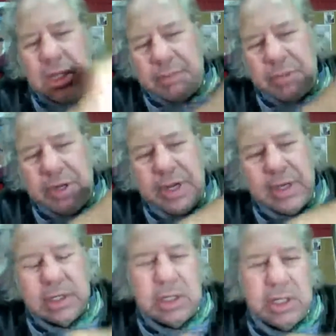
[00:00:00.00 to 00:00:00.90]
You put a
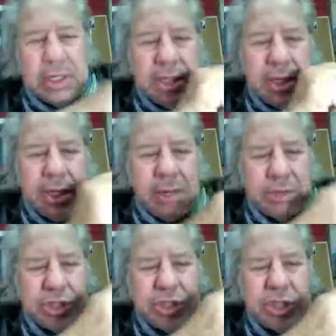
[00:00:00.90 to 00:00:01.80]
nickel in, and it
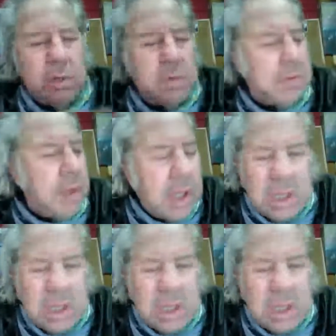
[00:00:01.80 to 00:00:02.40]
would show